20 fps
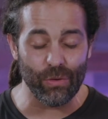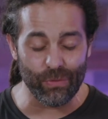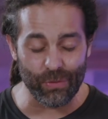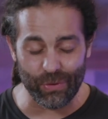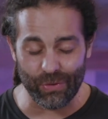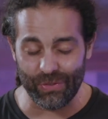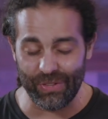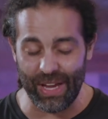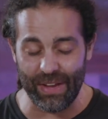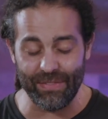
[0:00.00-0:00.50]
you
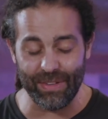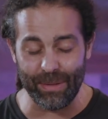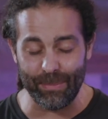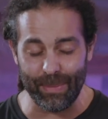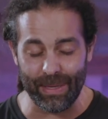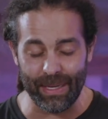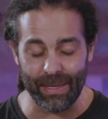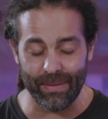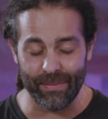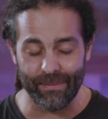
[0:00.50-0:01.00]
for saving
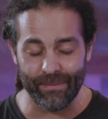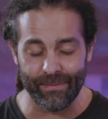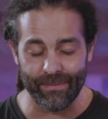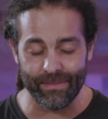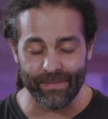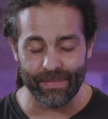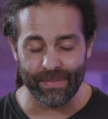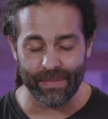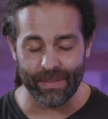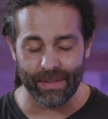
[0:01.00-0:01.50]
me.
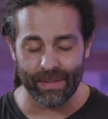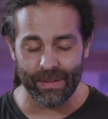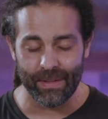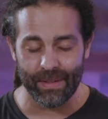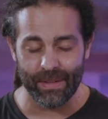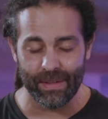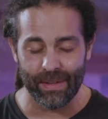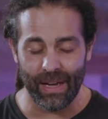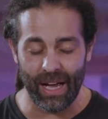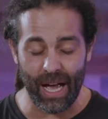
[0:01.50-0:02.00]

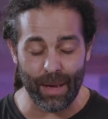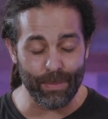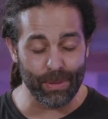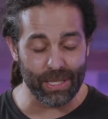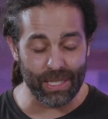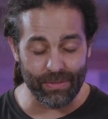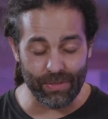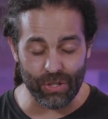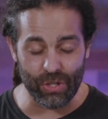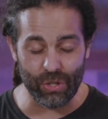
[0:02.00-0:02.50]
I
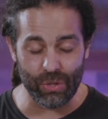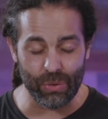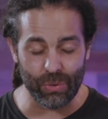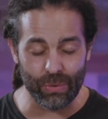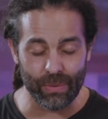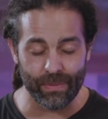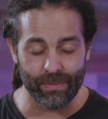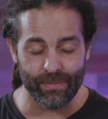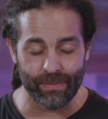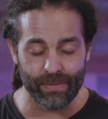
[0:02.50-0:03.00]
believe in
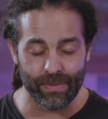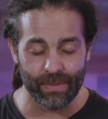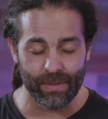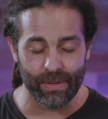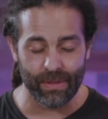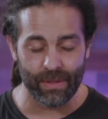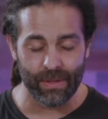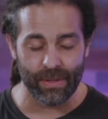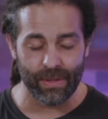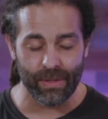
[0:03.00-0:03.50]
you,
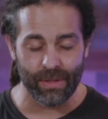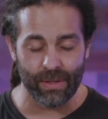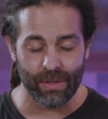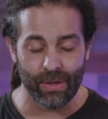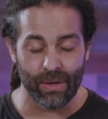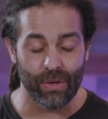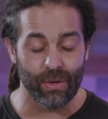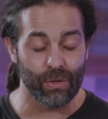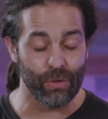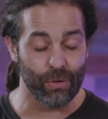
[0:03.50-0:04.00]

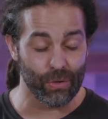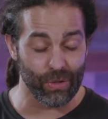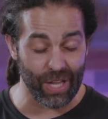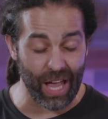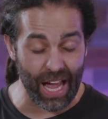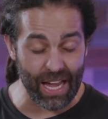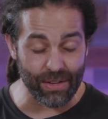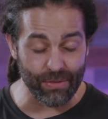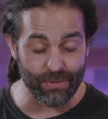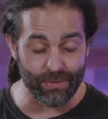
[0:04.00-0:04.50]
your
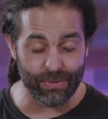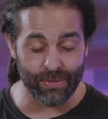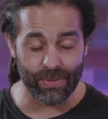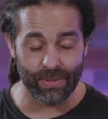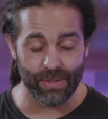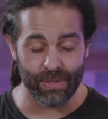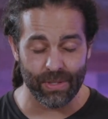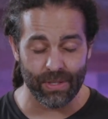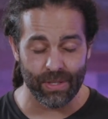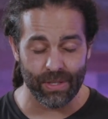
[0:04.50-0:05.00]
life,
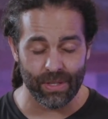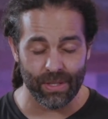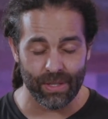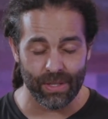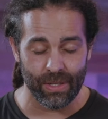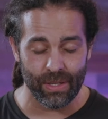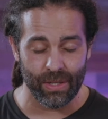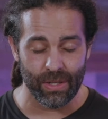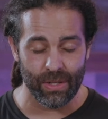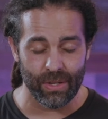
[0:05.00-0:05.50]

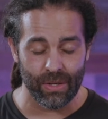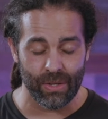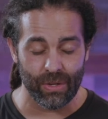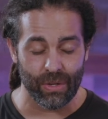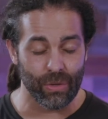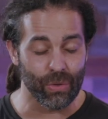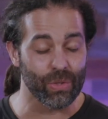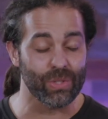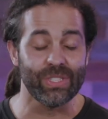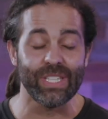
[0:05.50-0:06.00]

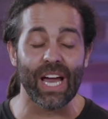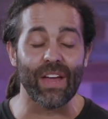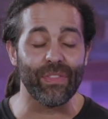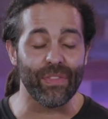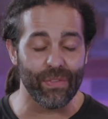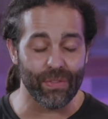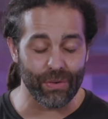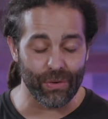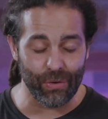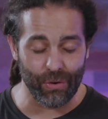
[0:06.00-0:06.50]
your death
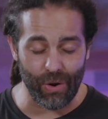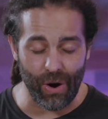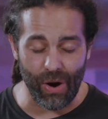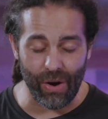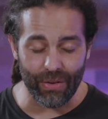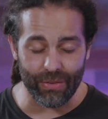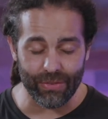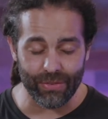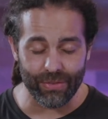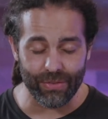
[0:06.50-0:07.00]
on the
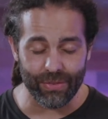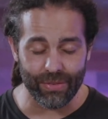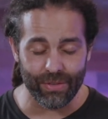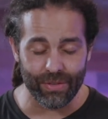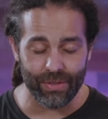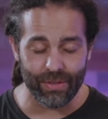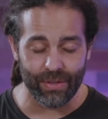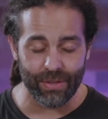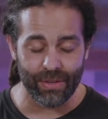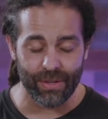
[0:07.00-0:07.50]
cross,
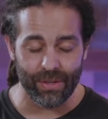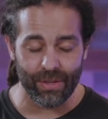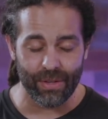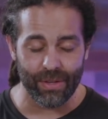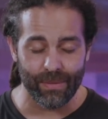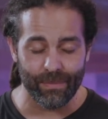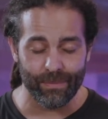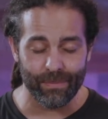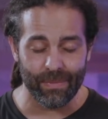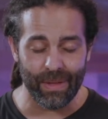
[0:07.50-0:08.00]

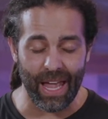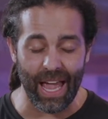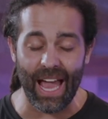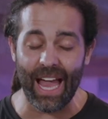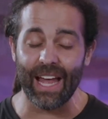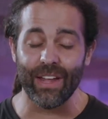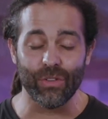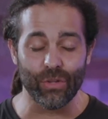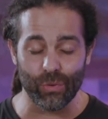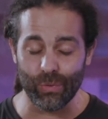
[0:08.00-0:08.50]

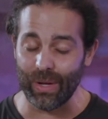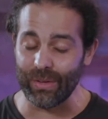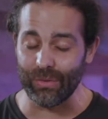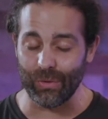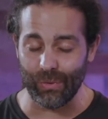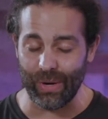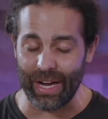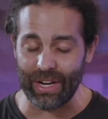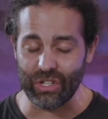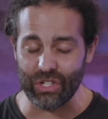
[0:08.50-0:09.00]
and your
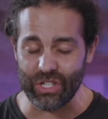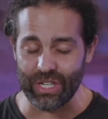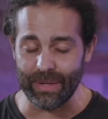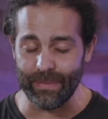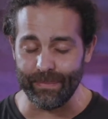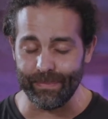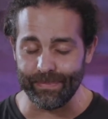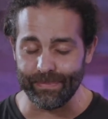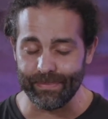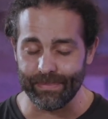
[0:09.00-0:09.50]

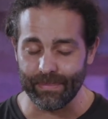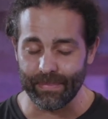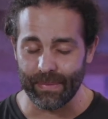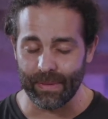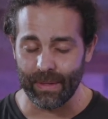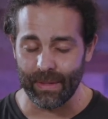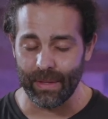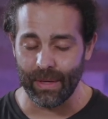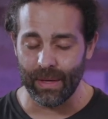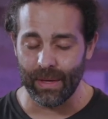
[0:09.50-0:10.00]
resurrection.
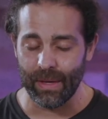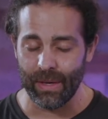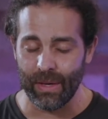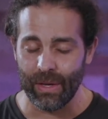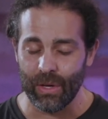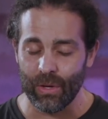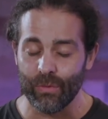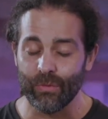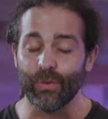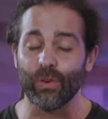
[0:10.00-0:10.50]

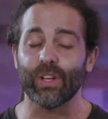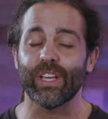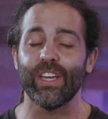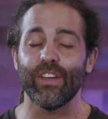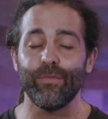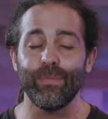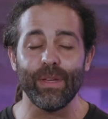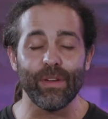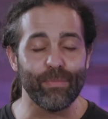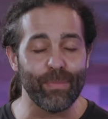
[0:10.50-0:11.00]

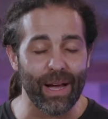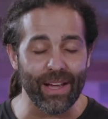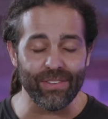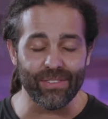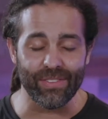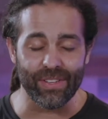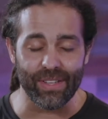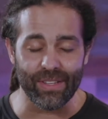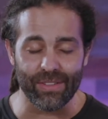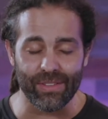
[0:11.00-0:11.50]
Forgive me of my
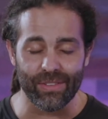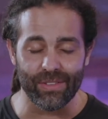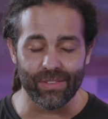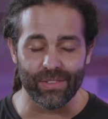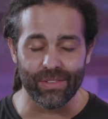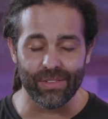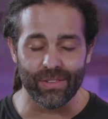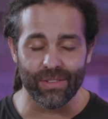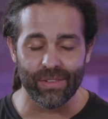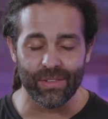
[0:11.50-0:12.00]

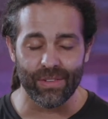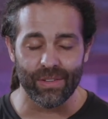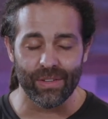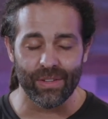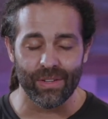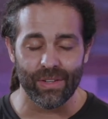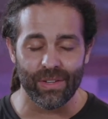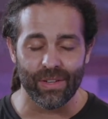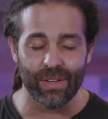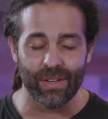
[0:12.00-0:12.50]
sins
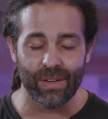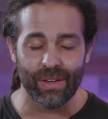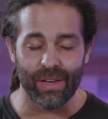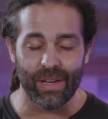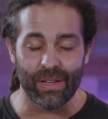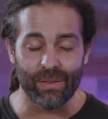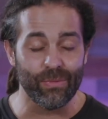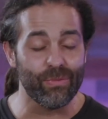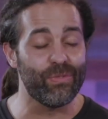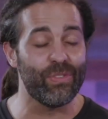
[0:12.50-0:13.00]

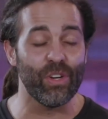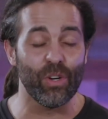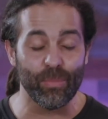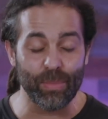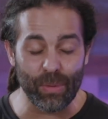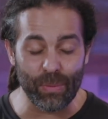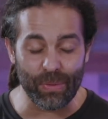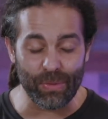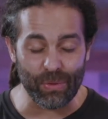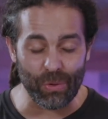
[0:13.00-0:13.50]
Fill
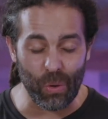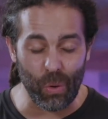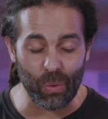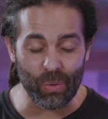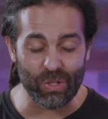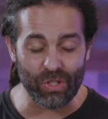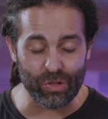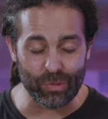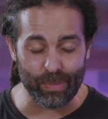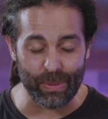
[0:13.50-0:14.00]
me with your
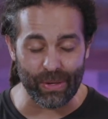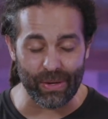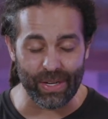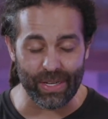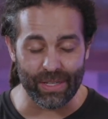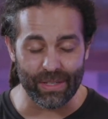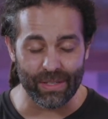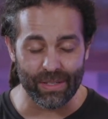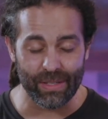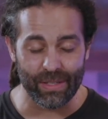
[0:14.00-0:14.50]
Holy
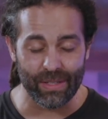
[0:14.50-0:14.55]
Spirit.